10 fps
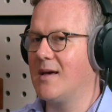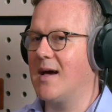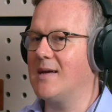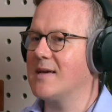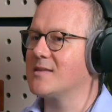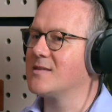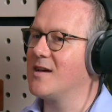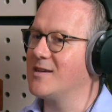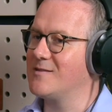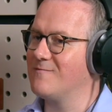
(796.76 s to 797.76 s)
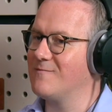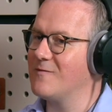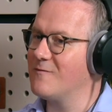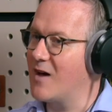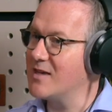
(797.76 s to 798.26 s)
and exercised
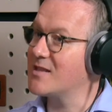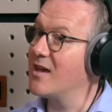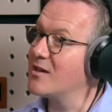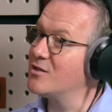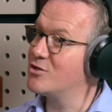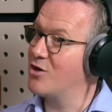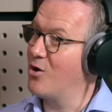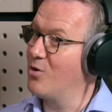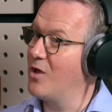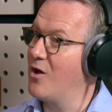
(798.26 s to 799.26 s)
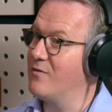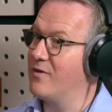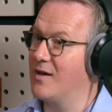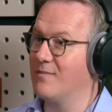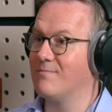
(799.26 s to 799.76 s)
vice-like control
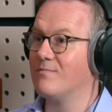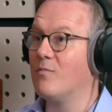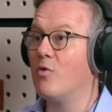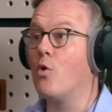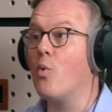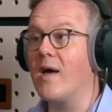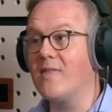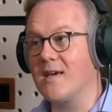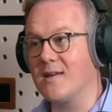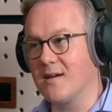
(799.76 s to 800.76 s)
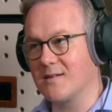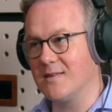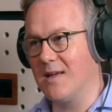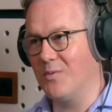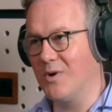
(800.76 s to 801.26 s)
over the way they conducted
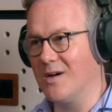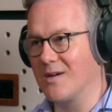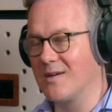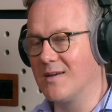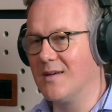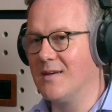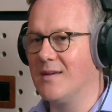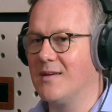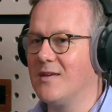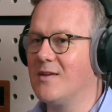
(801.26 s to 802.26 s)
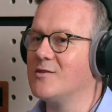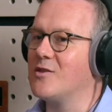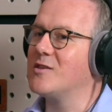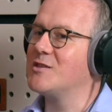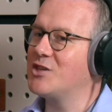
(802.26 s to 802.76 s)
their work. So
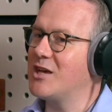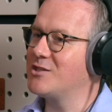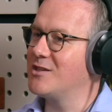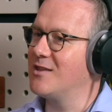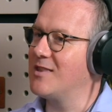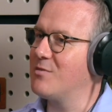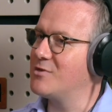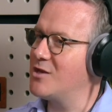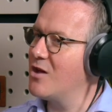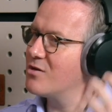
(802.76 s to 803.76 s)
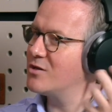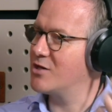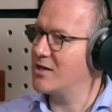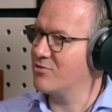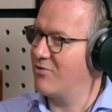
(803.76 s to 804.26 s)
the suggestion that there was no
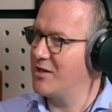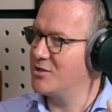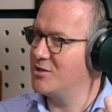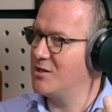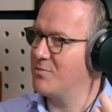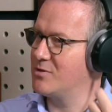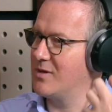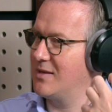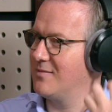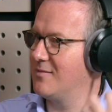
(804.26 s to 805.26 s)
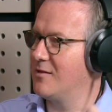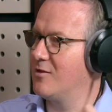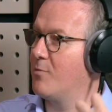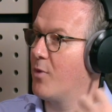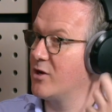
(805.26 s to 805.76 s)
contractual relationship between
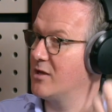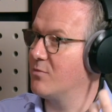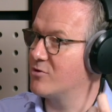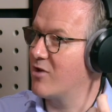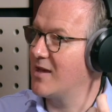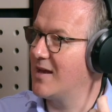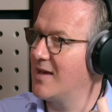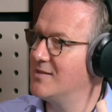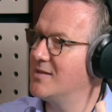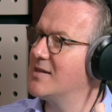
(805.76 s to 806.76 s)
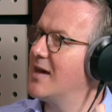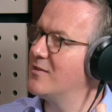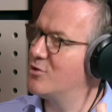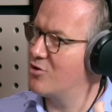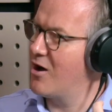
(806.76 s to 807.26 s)
the body that was regulated and
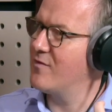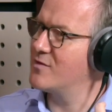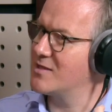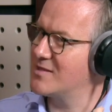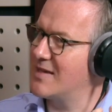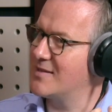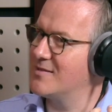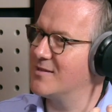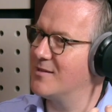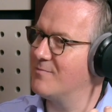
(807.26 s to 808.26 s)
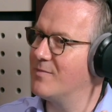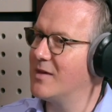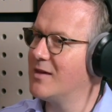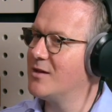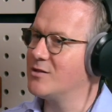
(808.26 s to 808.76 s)
the drivers that sat under them
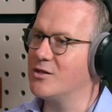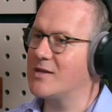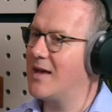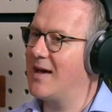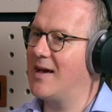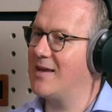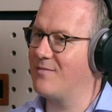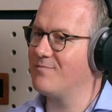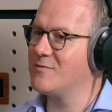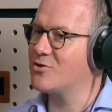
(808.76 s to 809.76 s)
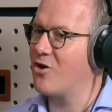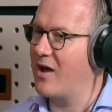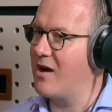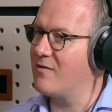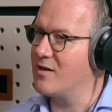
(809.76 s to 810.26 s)
just had a strong
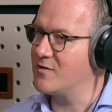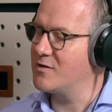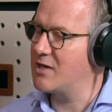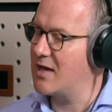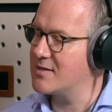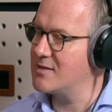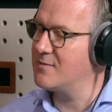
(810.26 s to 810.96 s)
air of artificiality.